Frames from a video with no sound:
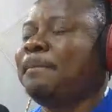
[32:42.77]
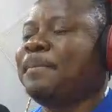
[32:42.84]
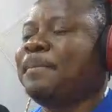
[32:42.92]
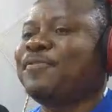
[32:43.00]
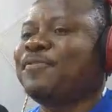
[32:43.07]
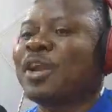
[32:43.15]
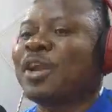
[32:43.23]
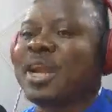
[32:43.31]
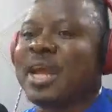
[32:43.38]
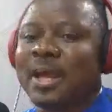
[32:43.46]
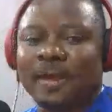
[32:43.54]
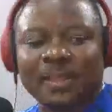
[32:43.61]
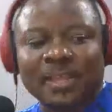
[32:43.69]
Before
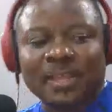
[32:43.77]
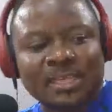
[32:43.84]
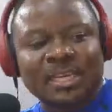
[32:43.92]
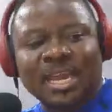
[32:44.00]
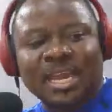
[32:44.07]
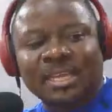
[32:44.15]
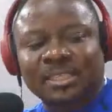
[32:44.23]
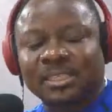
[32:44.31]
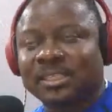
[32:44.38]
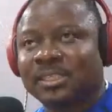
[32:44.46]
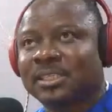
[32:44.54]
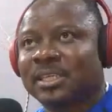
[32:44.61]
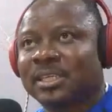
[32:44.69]
now, in the
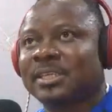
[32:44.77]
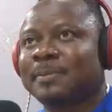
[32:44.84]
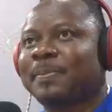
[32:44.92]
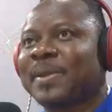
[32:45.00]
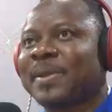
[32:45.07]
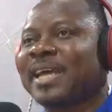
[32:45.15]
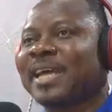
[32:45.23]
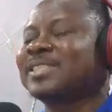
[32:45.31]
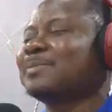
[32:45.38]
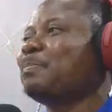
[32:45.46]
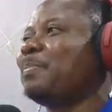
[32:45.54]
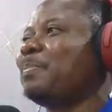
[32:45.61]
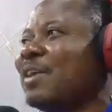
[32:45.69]
90s, the players
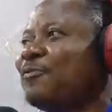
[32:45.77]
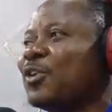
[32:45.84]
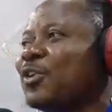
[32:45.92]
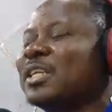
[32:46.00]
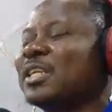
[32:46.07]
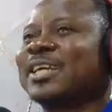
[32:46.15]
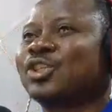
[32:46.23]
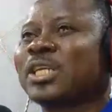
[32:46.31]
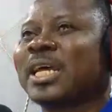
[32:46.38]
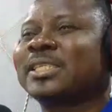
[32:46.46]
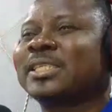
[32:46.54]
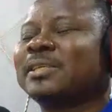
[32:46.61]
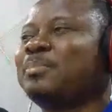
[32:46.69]
play for the
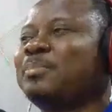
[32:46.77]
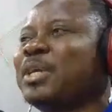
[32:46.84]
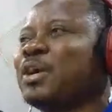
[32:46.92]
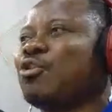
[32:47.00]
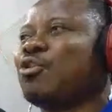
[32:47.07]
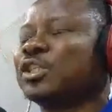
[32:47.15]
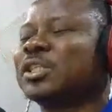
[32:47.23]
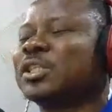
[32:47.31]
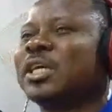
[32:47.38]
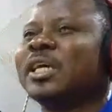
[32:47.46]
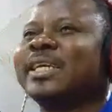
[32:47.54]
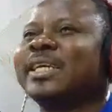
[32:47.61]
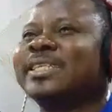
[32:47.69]
national team because
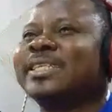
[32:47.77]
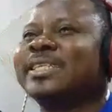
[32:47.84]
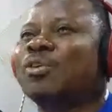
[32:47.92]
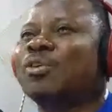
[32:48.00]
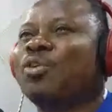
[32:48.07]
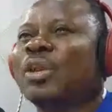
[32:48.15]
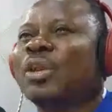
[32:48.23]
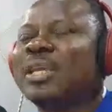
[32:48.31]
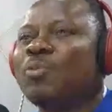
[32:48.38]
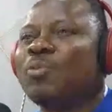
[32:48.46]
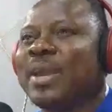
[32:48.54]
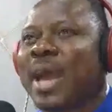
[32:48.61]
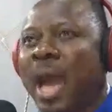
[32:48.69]
it's the only
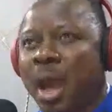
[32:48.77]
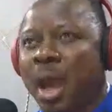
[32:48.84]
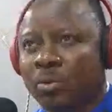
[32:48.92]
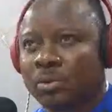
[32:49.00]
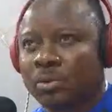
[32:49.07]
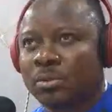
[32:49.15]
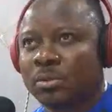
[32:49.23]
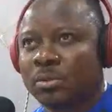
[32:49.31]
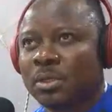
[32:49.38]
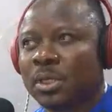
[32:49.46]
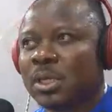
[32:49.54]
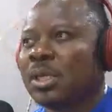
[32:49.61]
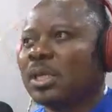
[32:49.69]
way out.
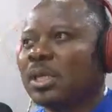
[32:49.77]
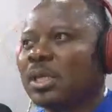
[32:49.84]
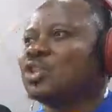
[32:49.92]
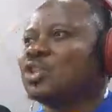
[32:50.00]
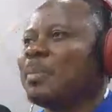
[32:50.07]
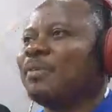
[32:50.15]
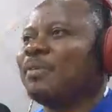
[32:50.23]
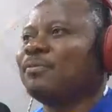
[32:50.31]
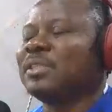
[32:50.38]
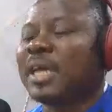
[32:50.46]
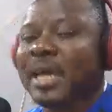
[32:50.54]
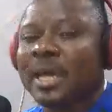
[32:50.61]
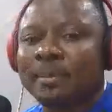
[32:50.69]
Some
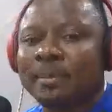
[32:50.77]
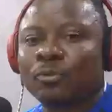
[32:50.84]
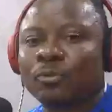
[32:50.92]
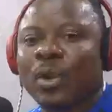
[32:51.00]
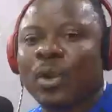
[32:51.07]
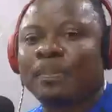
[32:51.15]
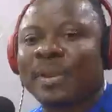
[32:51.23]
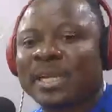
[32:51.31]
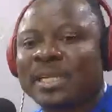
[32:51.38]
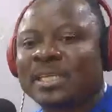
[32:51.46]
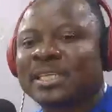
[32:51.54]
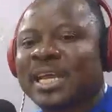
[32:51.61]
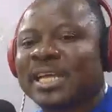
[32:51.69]
of them who were
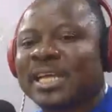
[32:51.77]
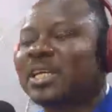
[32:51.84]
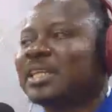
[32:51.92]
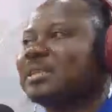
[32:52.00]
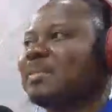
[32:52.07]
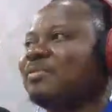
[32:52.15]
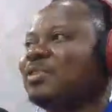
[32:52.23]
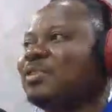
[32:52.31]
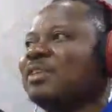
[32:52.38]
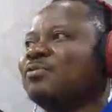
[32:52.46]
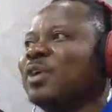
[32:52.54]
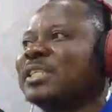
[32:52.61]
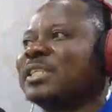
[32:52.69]
playing in the national team have
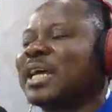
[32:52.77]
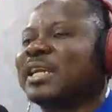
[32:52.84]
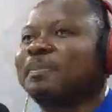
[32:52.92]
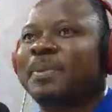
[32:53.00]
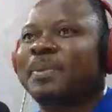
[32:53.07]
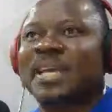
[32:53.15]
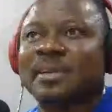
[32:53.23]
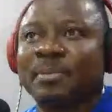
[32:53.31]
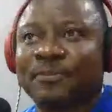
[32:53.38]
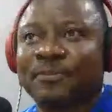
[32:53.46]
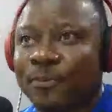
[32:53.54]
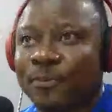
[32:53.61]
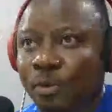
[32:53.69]
not even entered a plane
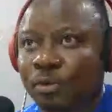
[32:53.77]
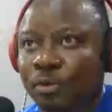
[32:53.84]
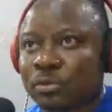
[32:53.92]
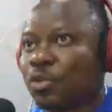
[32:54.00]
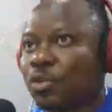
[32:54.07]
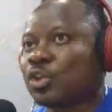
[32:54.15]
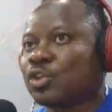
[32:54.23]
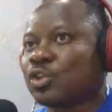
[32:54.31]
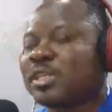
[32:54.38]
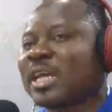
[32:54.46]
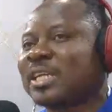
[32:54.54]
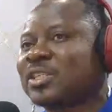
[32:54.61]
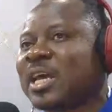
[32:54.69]
before. To go to
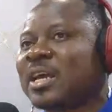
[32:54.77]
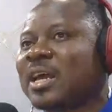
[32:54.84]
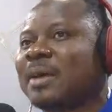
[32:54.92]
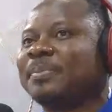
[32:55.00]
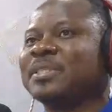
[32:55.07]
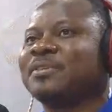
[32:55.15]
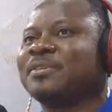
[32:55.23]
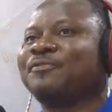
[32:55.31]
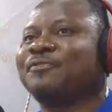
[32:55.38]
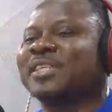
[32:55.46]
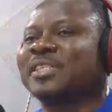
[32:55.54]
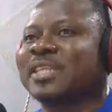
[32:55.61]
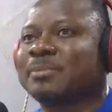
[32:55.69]
the national camp is the
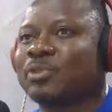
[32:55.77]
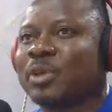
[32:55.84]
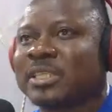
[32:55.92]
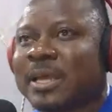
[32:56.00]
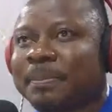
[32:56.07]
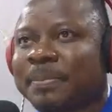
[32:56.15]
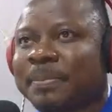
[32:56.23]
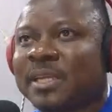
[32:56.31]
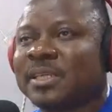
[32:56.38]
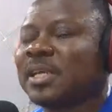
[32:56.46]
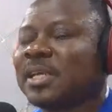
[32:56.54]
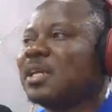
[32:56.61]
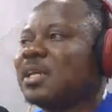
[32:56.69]
first time to enter a
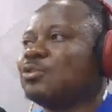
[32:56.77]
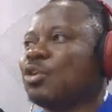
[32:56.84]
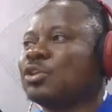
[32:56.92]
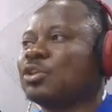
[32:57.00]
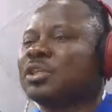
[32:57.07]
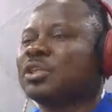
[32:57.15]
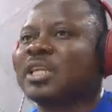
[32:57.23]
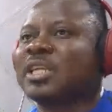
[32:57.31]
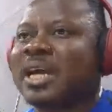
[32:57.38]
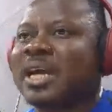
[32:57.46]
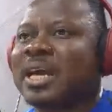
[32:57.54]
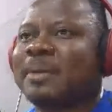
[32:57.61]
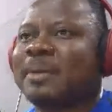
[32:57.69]
plane. To go to the
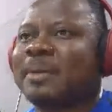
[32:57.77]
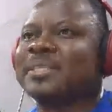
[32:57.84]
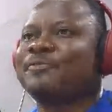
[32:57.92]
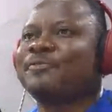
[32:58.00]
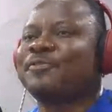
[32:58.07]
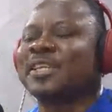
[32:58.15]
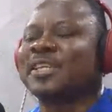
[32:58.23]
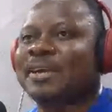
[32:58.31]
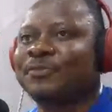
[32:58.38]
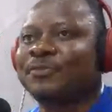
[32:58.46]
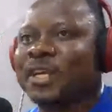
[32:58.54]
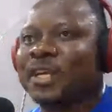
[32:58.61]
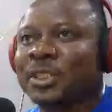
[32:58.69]
national camp is the first
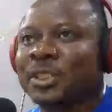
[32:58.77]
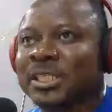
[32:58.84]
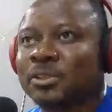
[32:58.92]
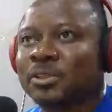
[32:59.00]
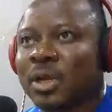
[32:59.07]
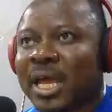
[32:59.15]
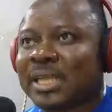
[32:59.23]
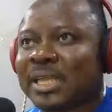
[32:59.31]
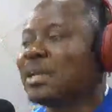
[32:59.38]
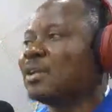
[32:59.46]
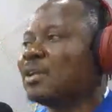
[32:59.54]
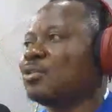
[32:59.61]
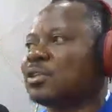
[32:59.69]
time for them to see dollars.
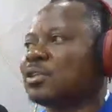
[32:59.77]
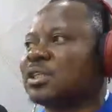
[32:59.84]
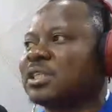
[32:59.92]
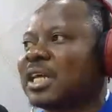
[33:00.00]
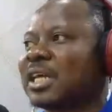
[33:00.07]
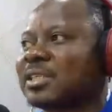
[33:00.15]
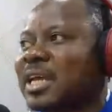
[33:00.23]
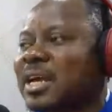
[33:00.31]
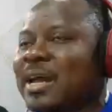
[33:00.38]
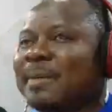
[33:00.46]
To go to the national